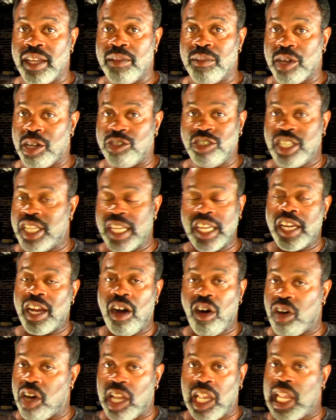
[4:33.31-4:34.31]
because you get it
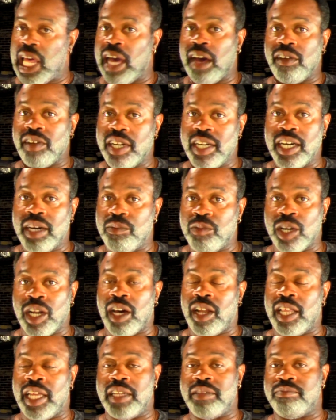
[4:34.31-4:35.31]
all clouded up with
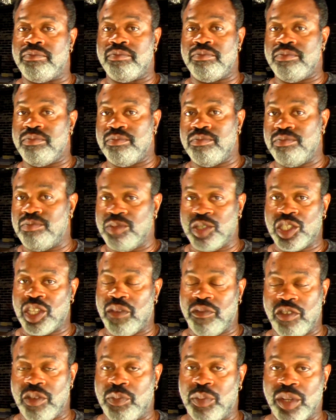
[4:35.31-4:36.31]
all that
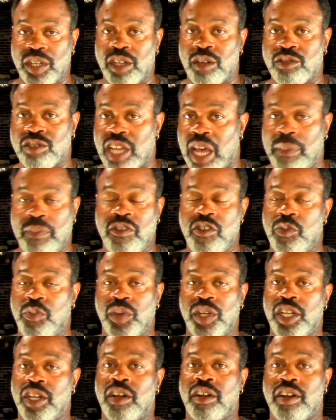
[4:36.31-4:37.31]
stuff you put on top of you
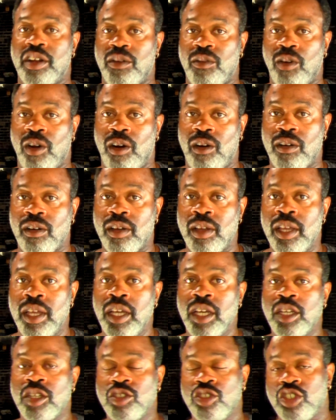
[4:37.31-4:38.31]
put it on there wrong.
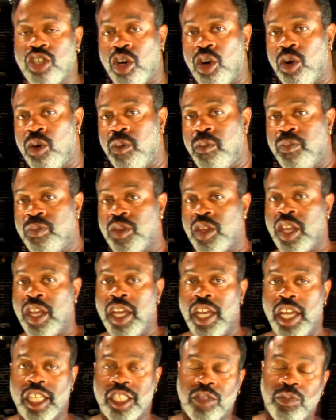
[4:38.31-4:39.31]
So
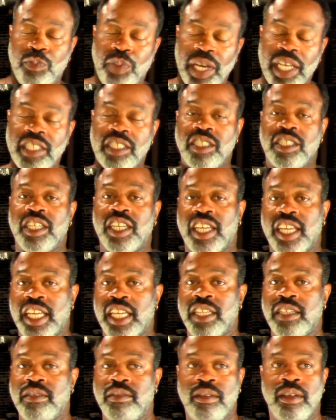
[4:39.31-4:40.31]
it's best
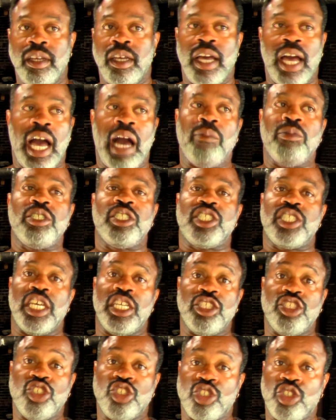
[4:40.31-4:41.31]
to I would say
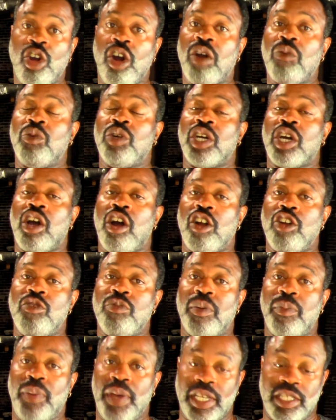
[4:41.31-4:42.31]
start with a
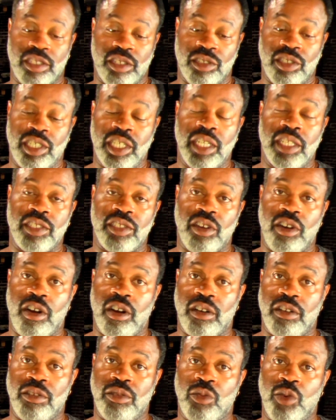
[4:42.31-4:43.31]
Carnauba paste, because sealants are
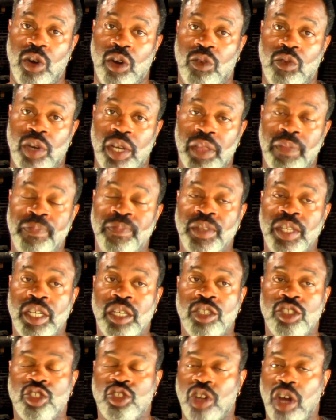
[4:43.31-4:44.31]
harder to work with.
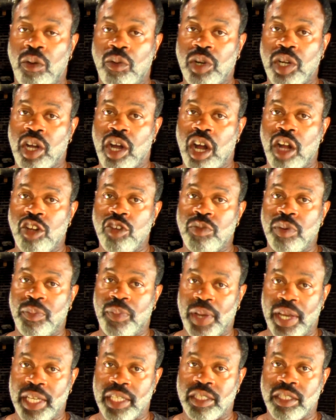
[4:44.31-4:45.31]
Start with a Carnauba
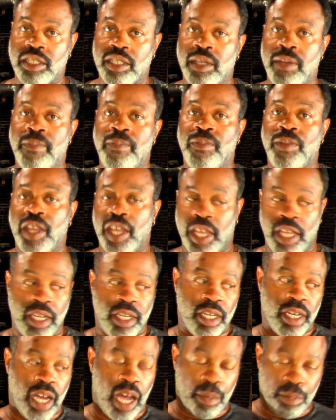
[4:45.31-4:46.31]
paste, and
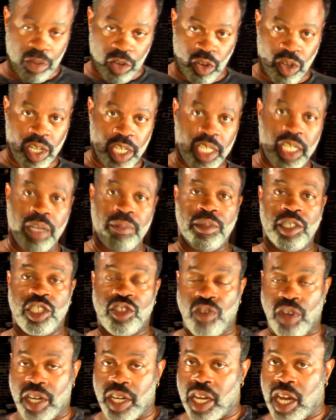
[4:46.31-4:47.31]
I'm going to
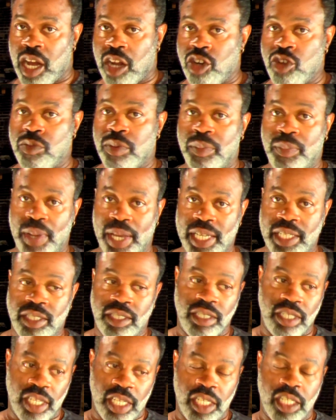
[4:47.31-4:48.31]
demonstrate a Carnauba
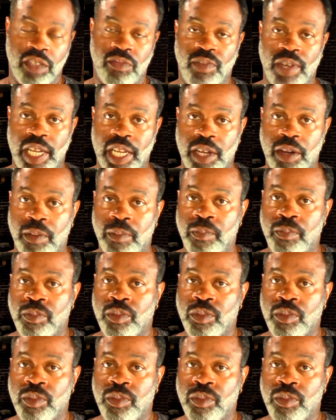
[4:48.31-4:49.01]
paste in this video.